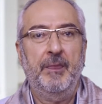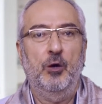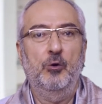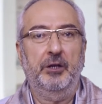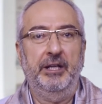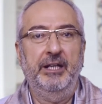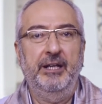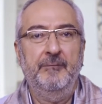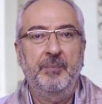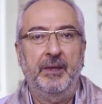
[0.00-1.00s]
or in
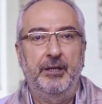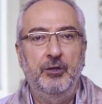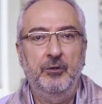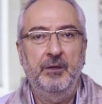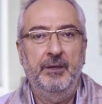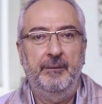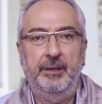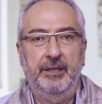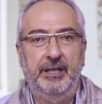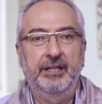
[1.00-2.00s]
a, you know,
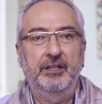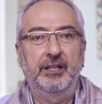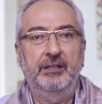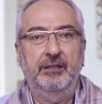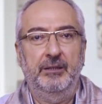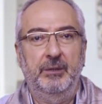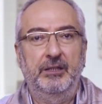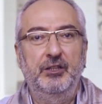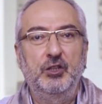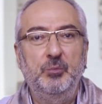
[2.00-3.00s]

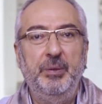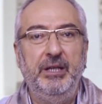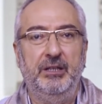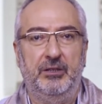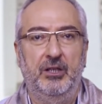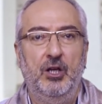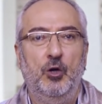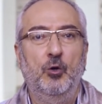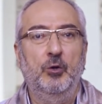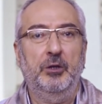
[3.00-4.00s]
in despair,
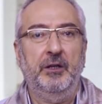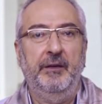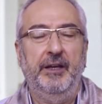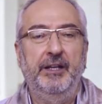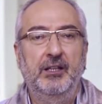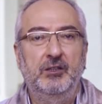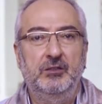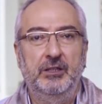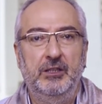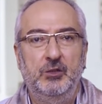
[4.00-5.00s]
or in a
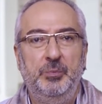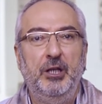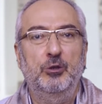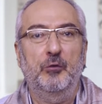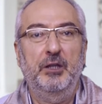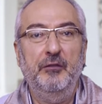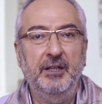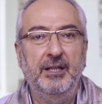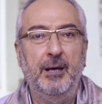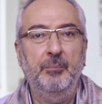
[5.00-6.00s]
spirit of
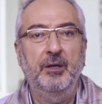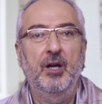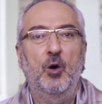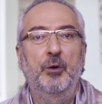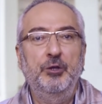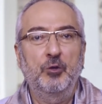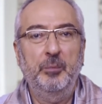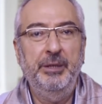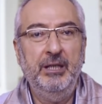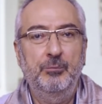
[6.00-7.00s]
giving up when you are
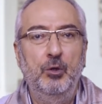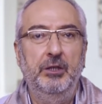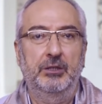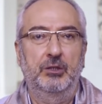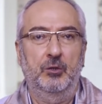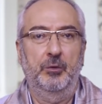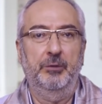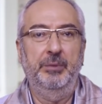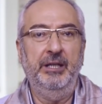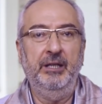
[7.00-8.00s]
being bullied,
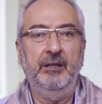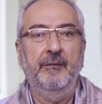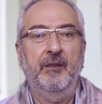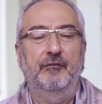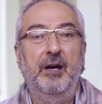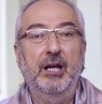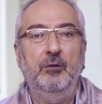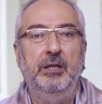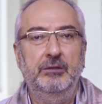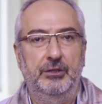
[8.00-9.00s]
when being
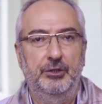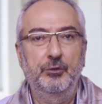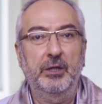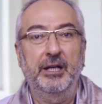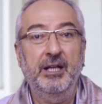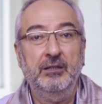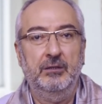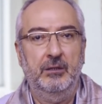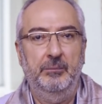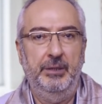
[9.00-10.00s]
violated. You
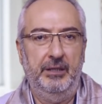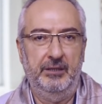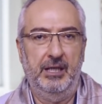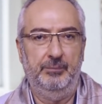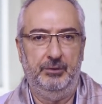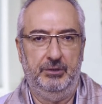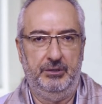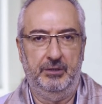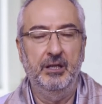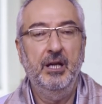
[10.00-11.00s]
cannot be in that
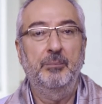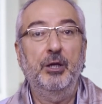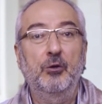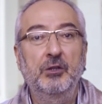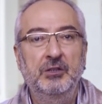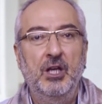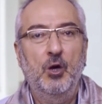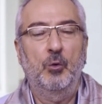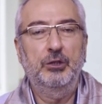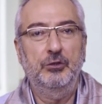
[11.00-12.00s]
position, because
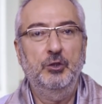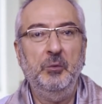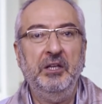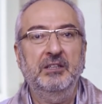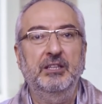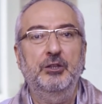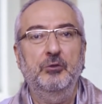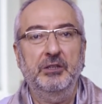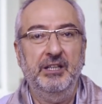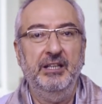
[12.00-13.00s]
what you're doing is that
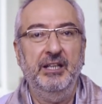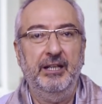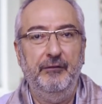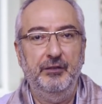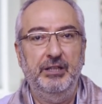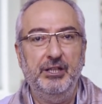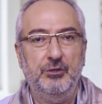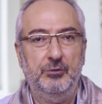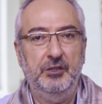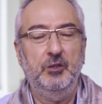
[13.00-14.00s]
you're sending an
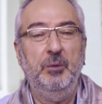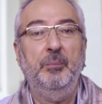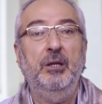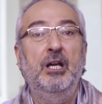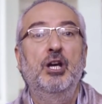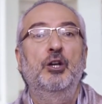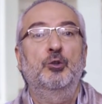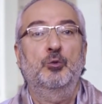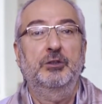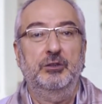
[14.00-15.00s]
invitation to these people
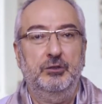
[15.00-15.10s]
to